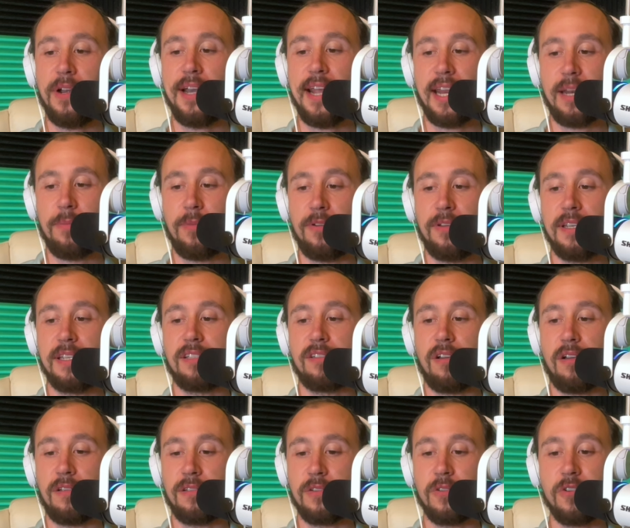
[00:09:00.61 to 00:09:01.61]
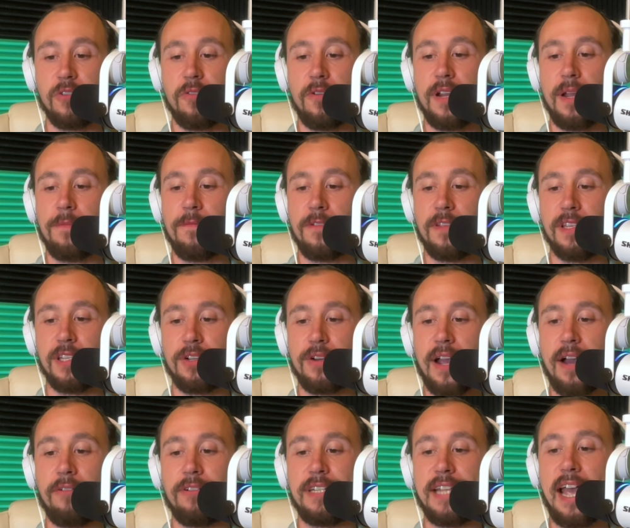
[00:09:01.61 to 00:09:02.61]
Animal is also showing up for this
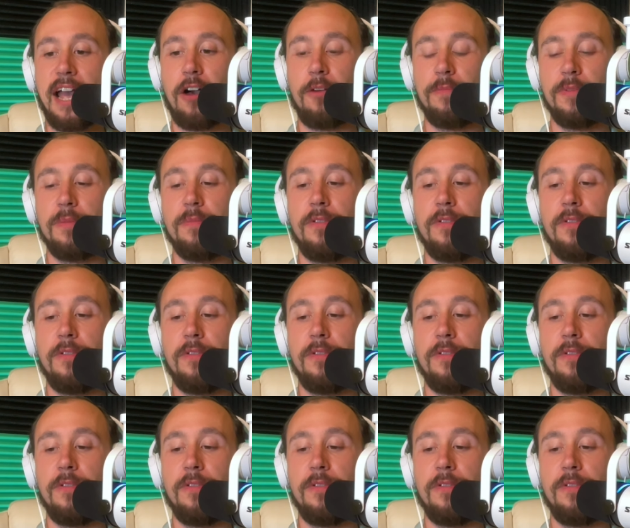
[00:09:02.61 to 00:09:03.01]
crowd to help